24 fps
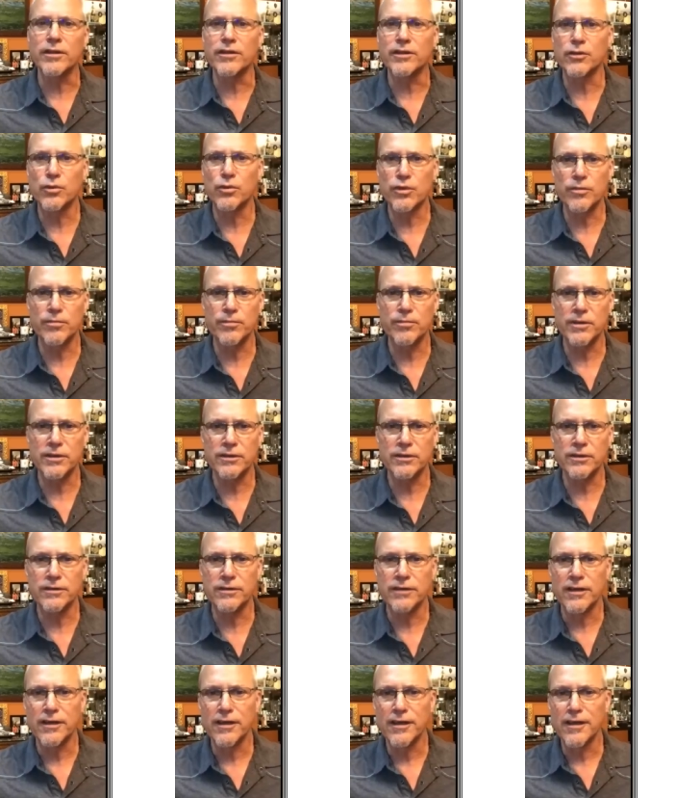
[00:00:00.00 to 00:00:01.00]
you wouldn't
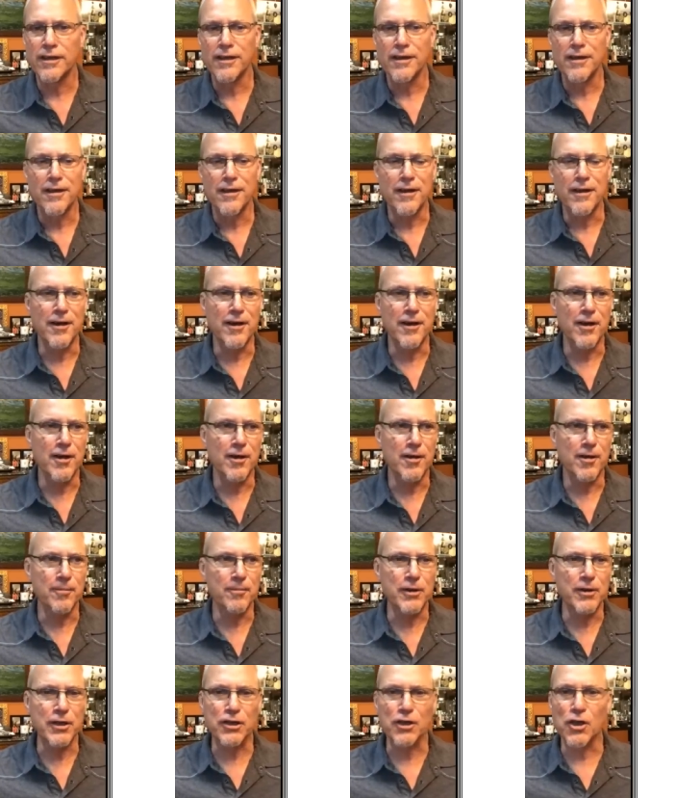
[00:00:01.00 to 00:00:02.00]
be
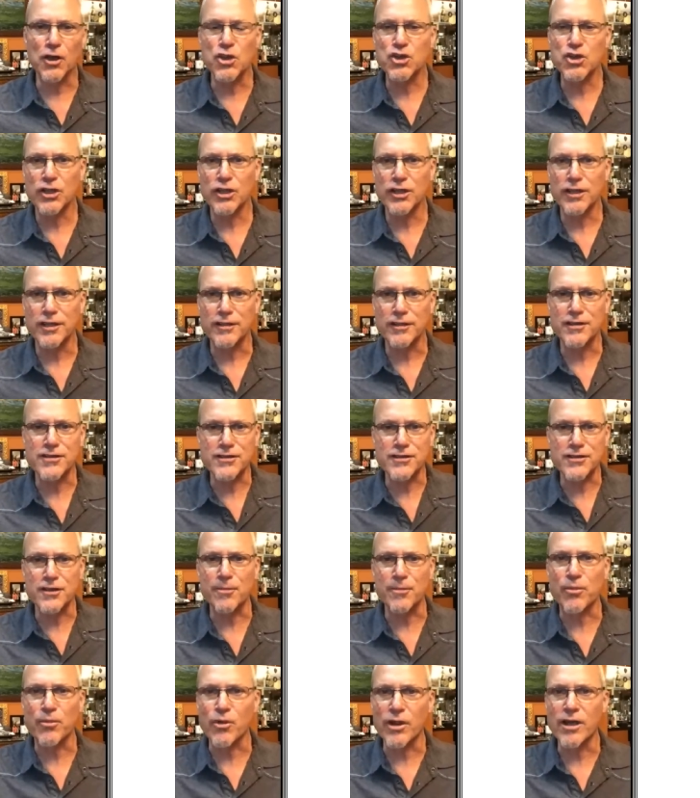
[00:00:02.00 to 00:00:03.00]
um, negotiating this in
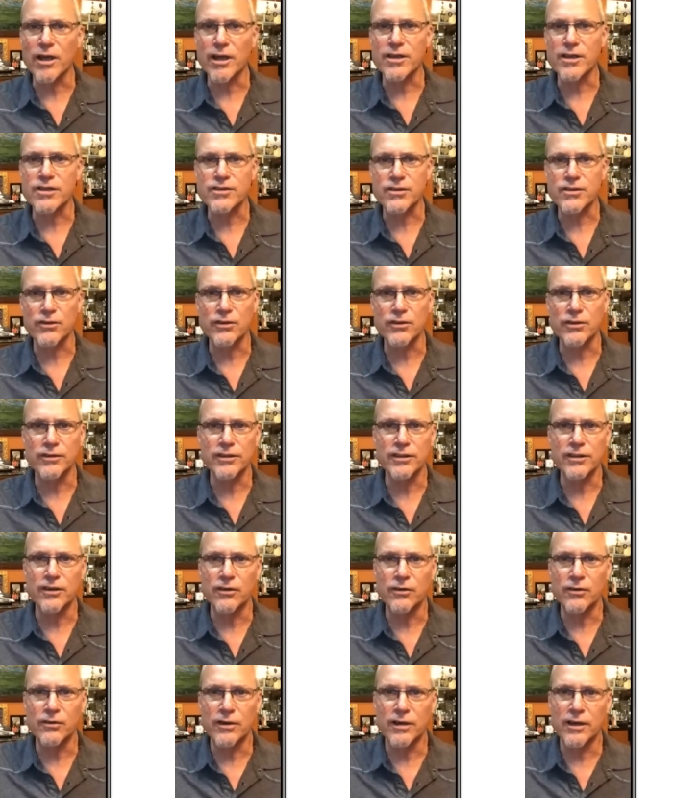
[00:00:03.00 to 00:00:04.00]
the press or you
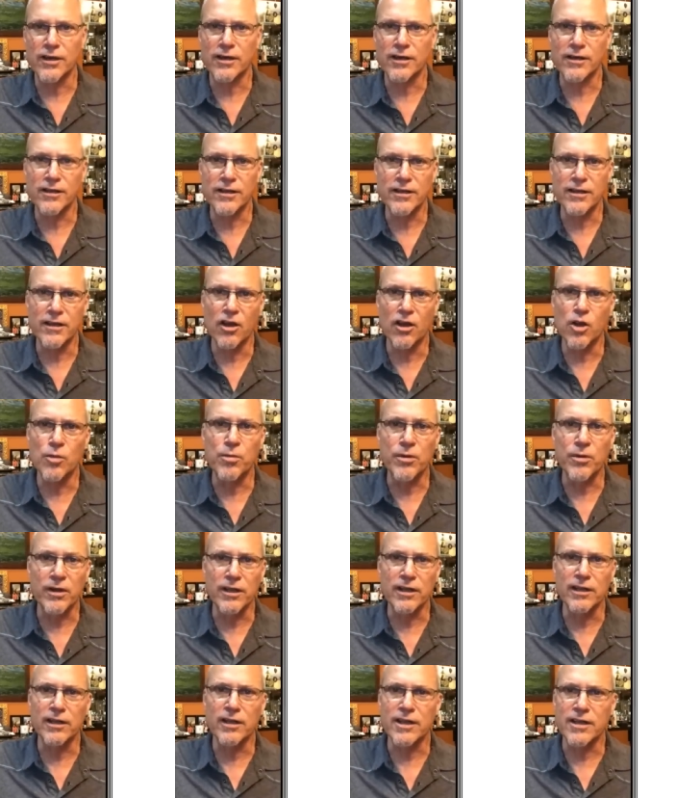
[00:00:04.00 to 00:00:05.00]
know uh,
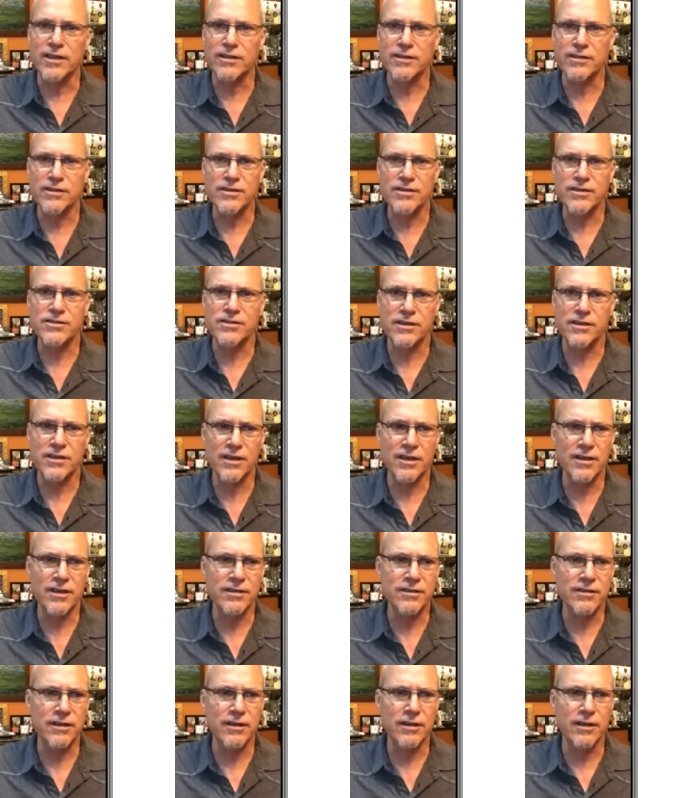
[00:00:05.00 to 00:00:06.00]
openly like this.
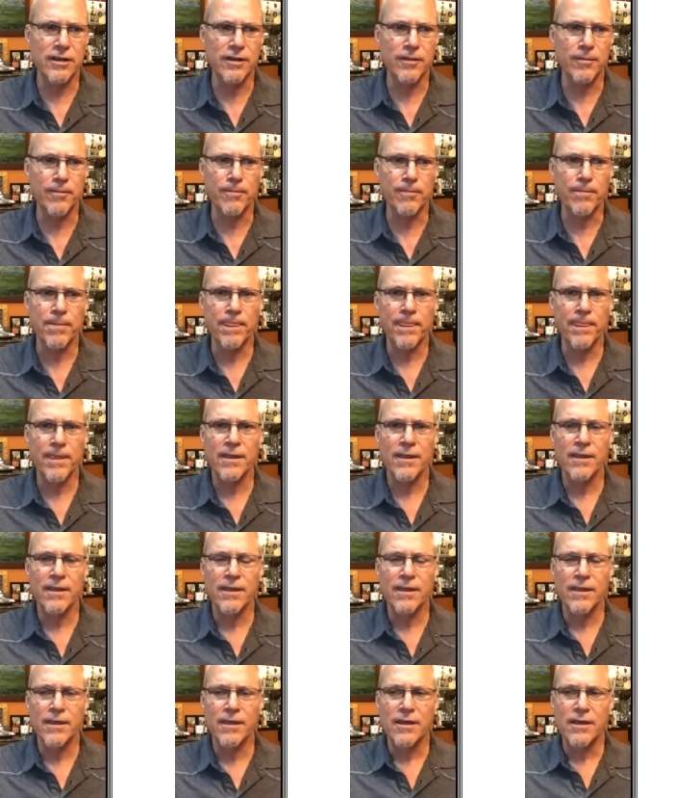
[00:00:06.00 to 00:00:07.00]
And um,
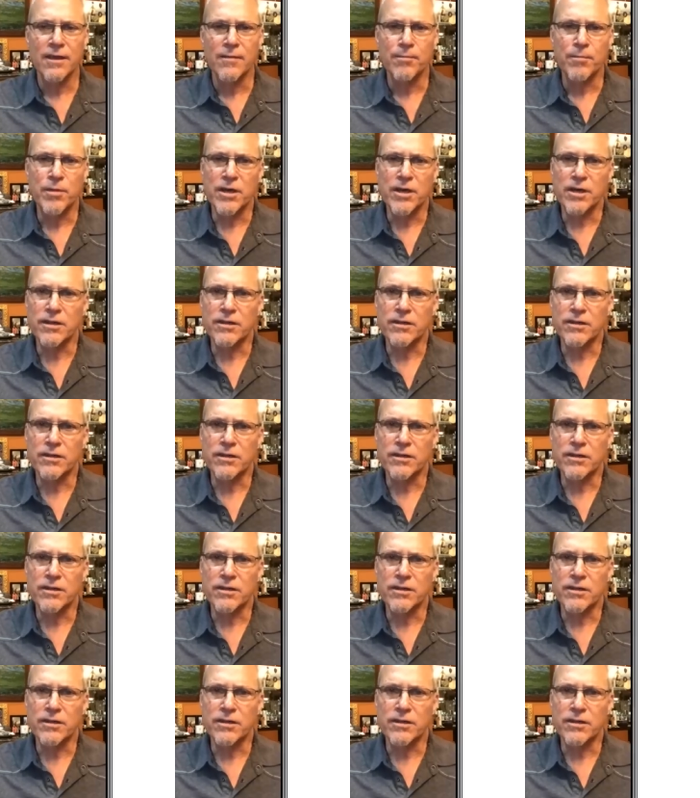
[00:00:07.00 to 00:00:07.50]
but